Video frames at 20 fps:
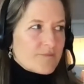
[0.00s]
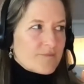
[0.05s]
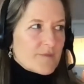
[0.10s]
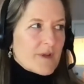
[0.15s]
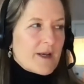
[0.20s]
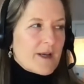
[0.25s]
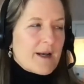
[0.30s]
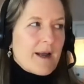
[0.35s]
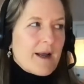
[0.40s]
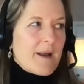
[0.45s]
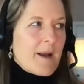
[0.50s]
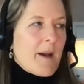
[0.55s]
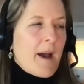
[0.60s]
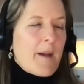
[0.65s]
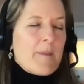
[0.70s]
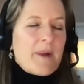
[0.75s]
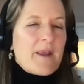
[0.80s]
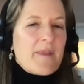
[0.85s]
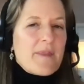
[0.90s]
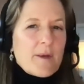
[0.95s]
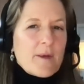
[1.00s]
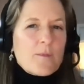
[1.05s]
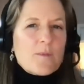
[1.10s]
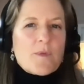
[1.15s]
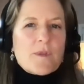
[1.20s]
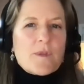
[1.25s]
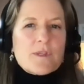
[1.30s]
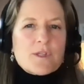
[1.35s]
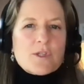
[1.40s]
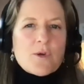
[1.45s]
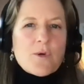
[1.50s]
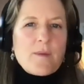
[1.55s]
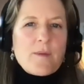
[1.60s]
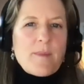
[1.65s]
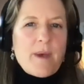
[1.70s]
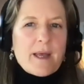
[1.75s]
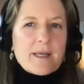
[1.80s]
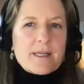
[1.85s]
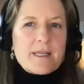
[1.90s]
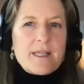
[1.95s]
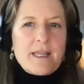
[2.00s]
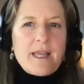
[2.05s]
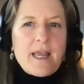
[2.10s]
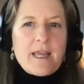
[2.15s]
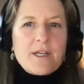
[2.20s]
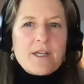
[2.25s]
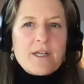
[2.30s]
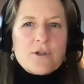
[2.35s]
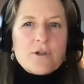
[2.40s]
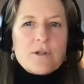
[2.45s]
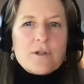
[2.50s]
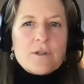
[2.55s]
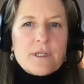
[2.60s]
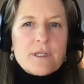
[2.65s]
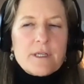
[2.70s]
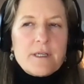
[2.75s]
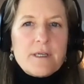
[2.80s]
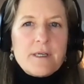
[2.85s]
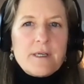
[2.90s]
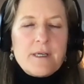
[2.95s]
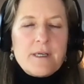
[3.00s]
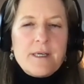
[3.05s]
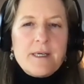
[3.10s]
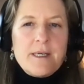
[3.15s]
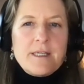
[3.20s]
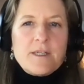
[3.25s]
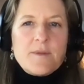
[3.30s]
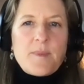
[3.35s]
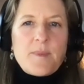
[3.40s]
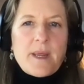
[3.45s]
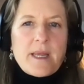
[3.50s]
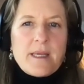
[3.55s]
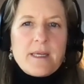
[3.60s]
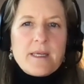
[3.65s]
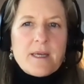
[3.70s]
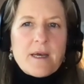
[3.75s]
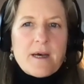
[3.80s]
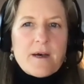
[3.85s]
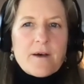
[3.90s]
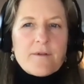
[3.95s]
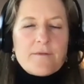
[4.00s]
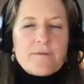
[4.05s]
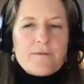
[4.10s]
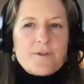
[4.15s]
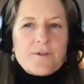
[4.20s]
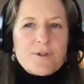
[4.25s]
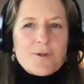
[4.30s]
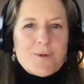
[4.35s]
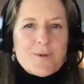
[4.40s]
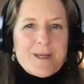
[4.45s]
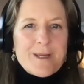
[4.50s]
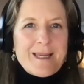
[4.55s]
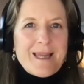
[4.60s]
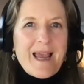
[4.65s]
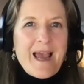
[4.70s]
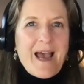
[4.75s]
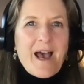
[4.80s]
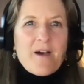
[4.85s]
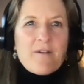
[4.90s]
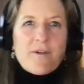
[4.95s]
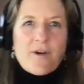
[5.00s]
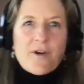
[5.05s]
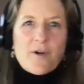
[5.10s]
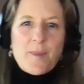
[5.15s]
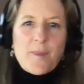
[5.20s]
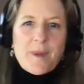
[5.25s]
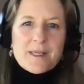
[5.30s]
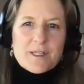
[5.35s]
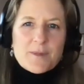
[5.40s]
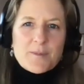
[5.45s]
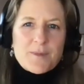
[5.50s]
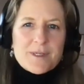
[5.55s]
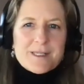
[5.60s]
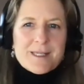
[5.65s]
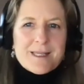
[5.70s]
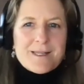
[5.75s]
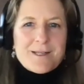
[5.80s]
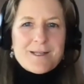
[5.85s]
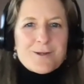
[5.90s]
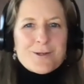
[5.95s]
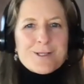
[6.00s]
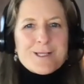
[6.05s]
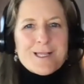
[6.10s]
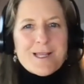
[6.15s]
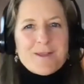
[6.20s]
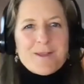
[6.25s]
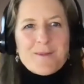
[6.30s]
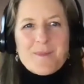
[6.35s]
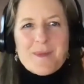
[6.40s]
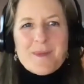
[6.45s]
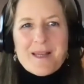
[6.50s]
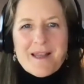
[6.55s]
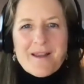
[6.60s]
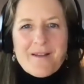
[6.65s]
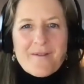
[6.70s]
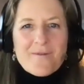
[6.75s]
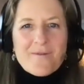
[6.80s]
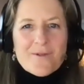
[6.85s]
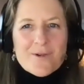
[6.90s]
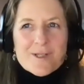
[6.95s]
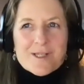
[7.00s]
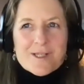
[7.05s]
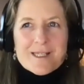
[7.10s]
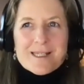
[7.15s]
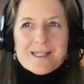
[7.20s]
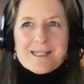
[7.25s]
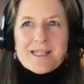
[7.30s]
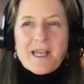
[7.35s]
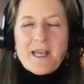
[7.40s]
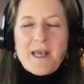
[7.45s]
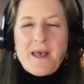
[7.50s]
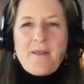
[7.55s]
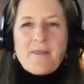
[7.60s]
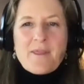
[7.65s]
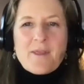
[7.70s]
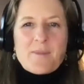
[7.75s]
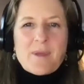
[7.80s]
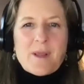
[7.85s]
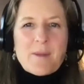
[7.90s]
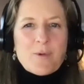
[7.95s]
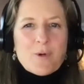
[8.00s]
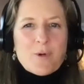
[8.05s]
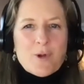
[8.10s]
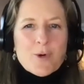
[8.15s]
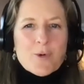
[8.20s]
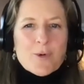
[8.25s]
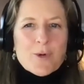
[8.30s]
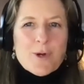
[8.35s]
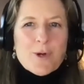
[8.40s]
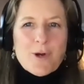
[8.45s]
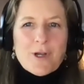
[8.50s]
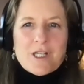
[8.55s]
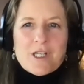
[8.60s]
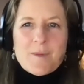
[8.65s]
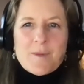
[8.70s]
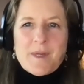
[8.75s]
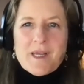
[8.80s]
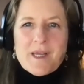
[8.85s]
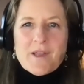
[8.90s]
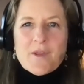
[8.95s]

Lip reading: I think this is going back to the age-old debate of, do we have our best presenters at the meeting versus the people who are going to be on